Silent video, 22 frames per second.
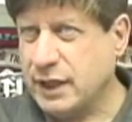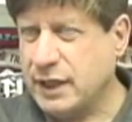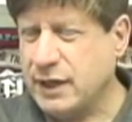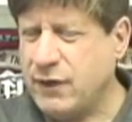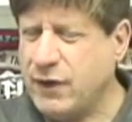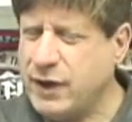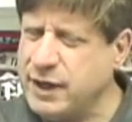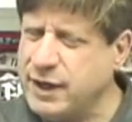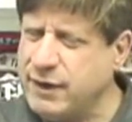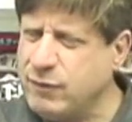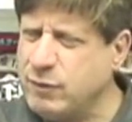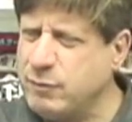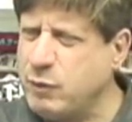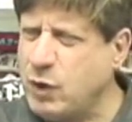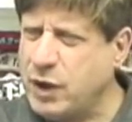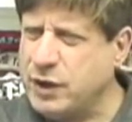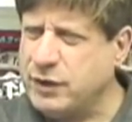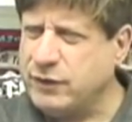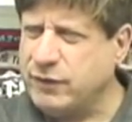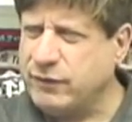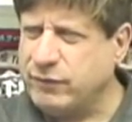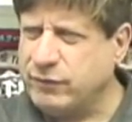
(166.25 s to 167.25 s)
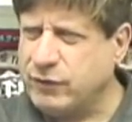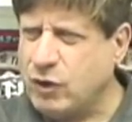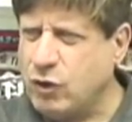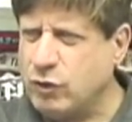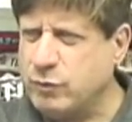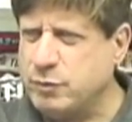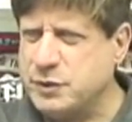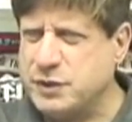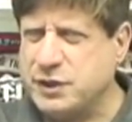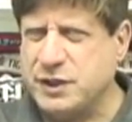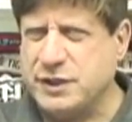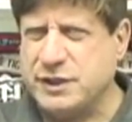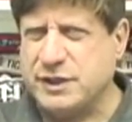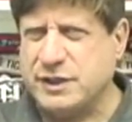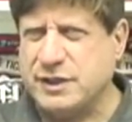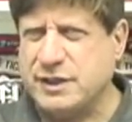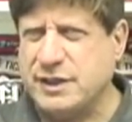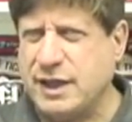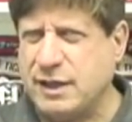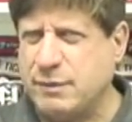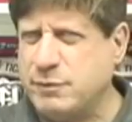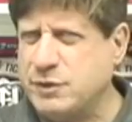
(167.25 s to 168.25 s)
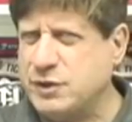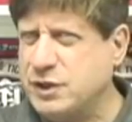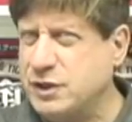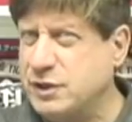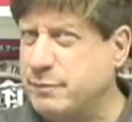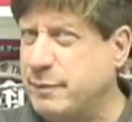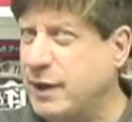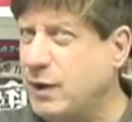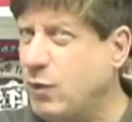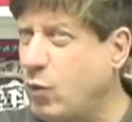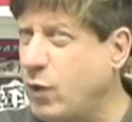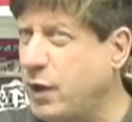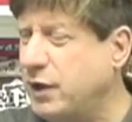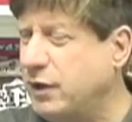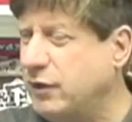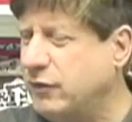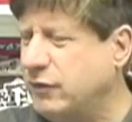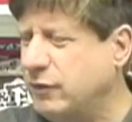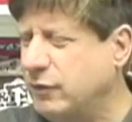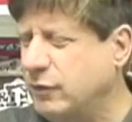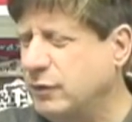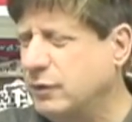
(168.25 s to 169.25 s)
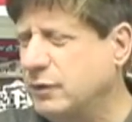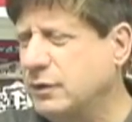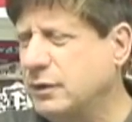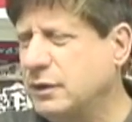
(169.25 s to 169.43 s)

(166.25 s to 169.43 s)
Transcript: Now, I never bought the Coke machines and snack machines, but I wanted to.